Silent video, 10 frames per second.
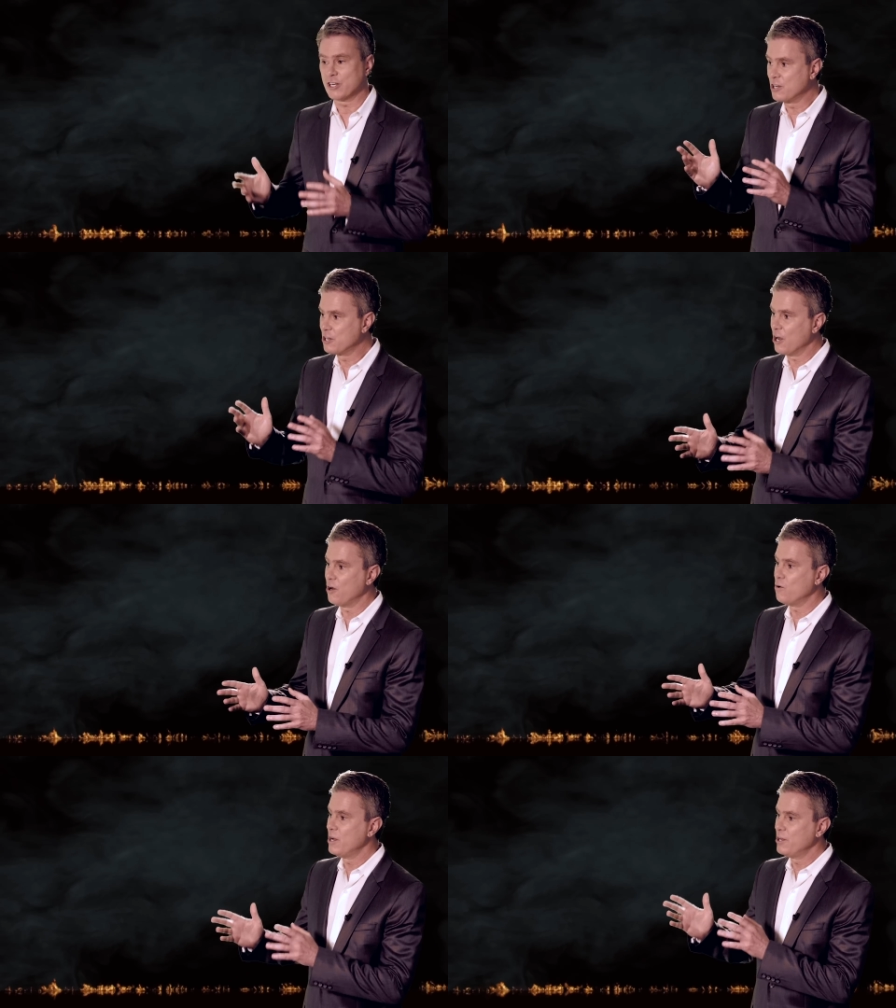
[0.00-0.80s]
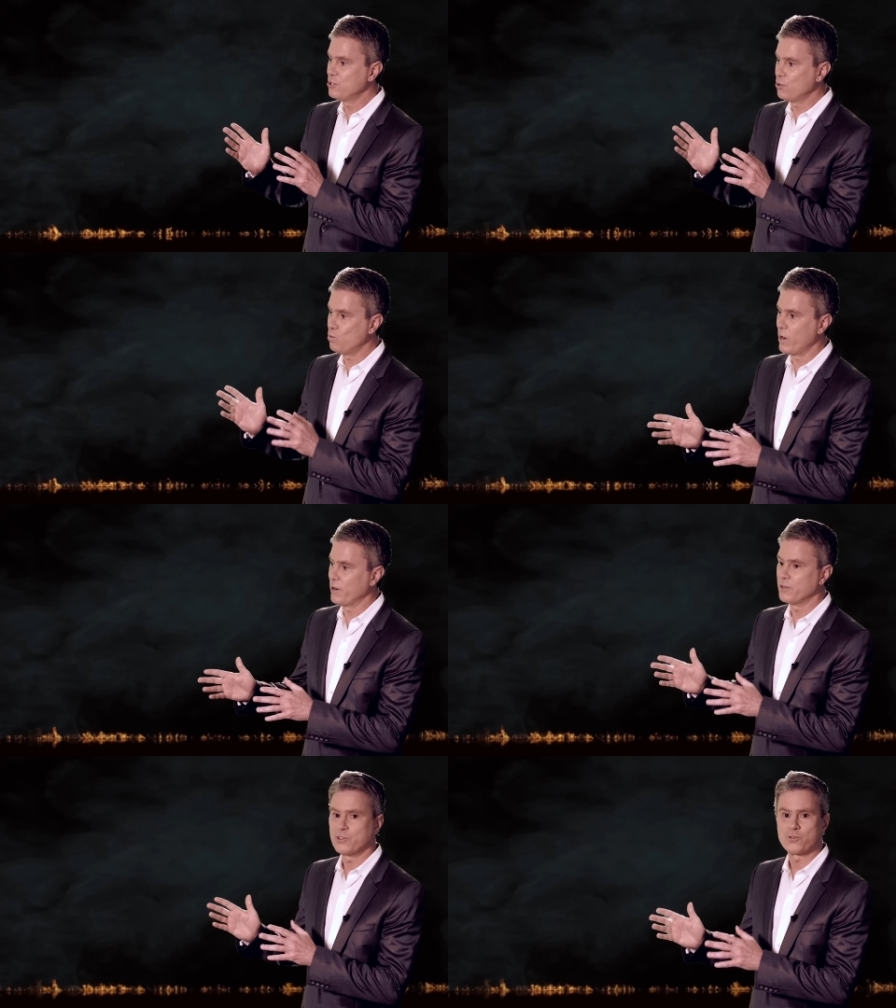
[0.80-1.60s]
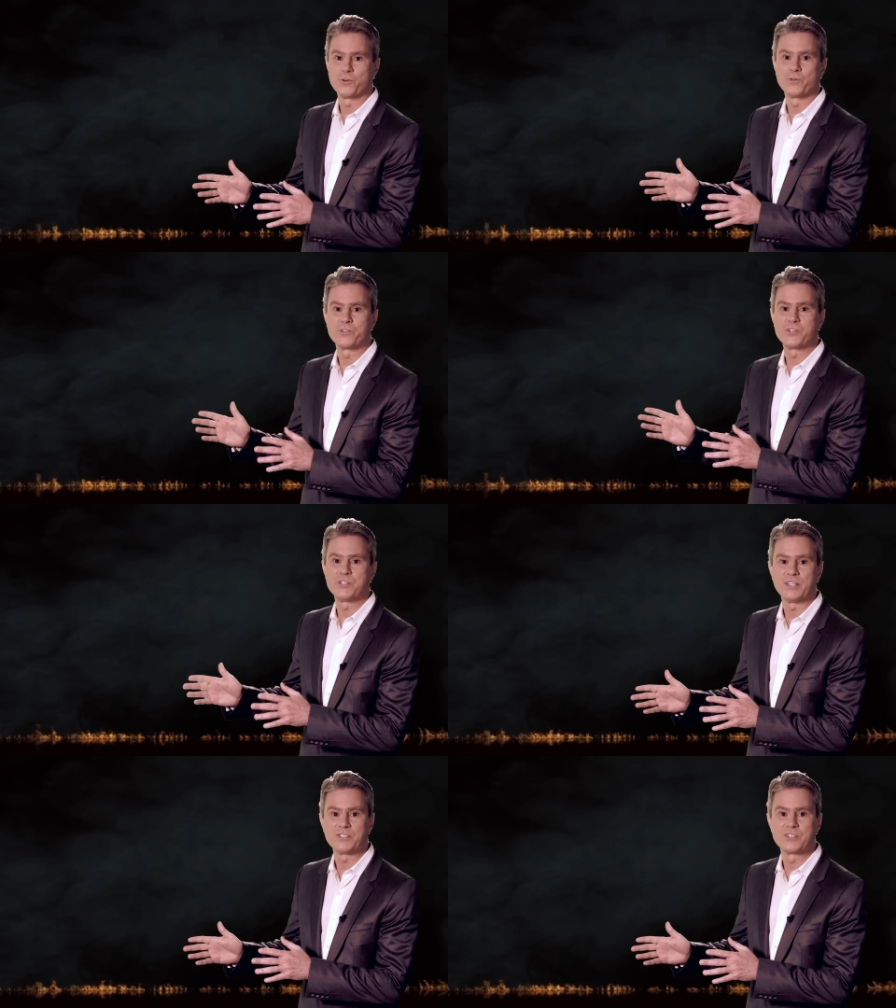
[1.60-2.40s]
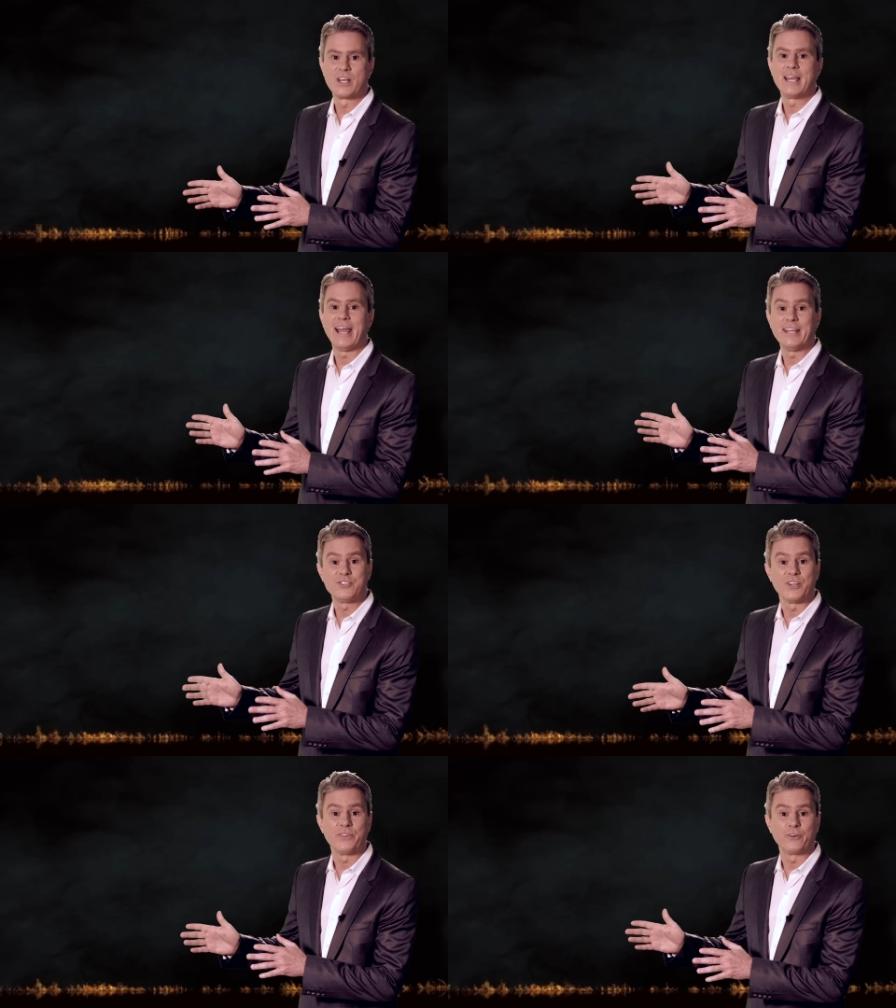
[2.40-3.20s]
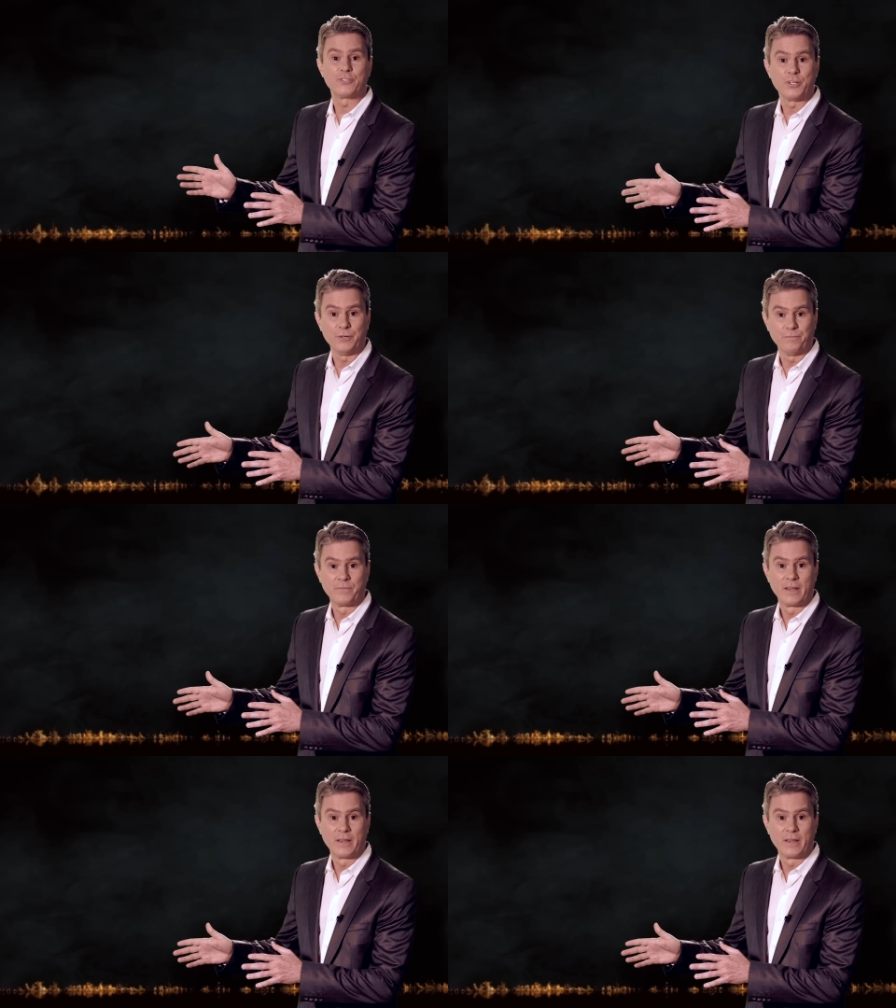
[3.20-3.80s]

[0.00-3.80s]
to go to where the truth sits and sit there too,